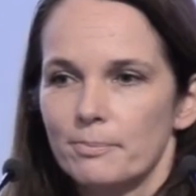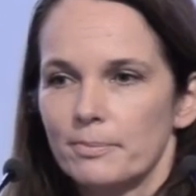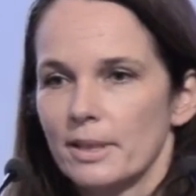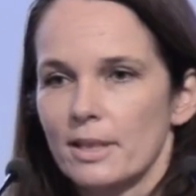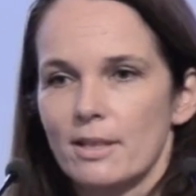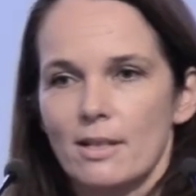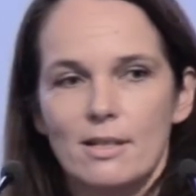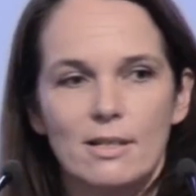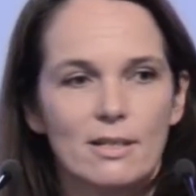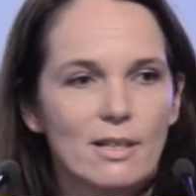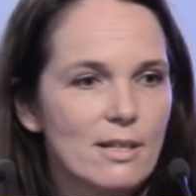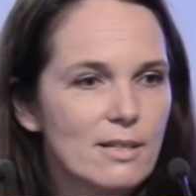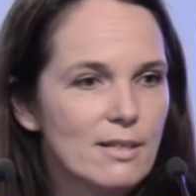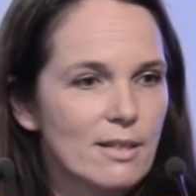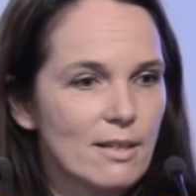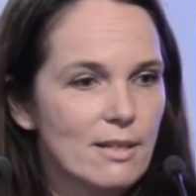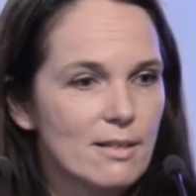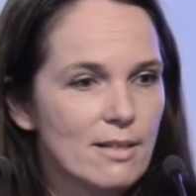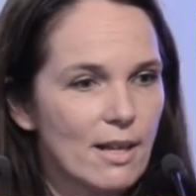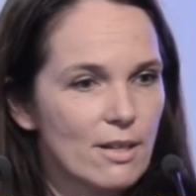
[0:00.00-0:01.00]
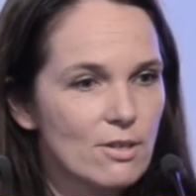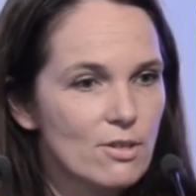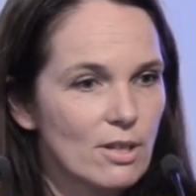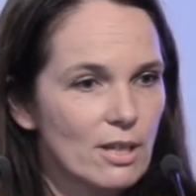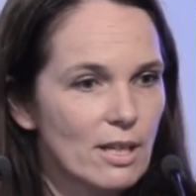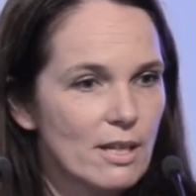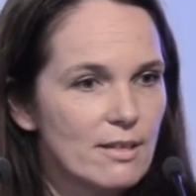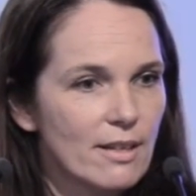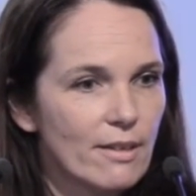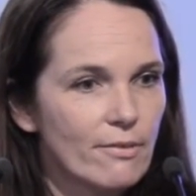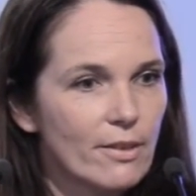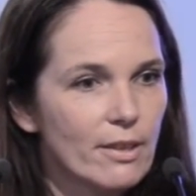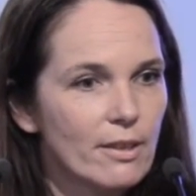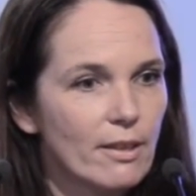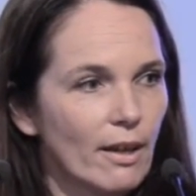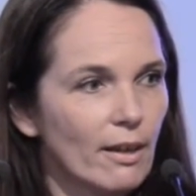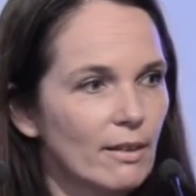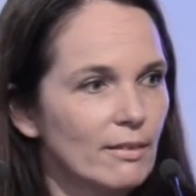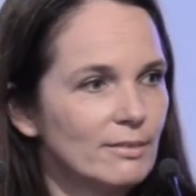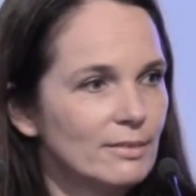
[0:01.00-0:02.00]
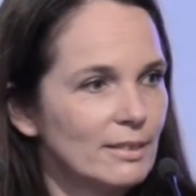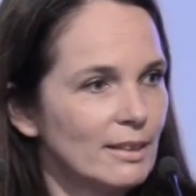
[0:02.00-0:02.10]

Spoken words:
because this essentially is everything.